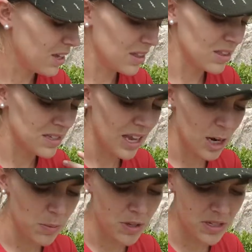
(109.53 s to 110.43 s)
Like, these
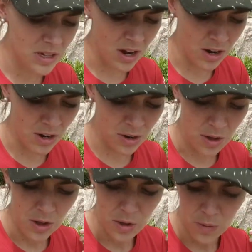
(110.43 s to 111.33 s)
animals are
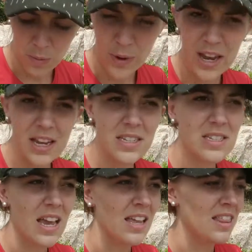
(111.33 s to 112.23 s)

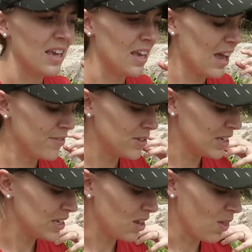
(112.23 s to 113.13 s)
raised and they have to
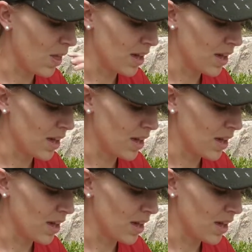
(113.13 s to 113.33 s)
eat a